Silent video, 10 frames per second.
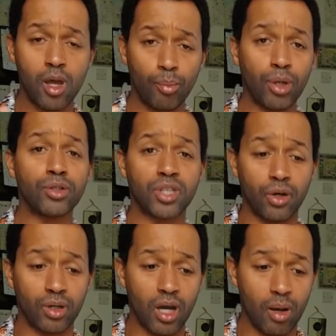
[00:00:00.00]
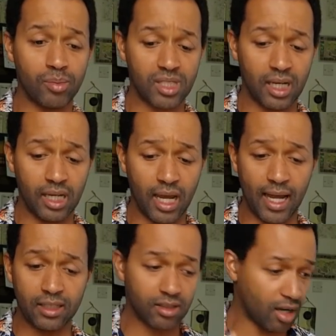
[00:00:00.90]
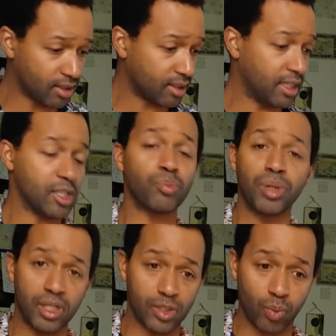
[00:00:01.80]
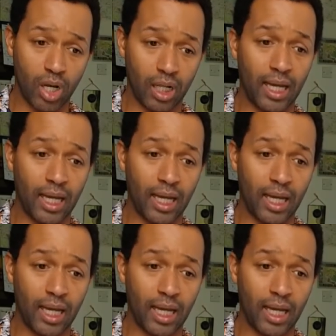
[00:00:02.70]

Pluto comes in and does his bit as well.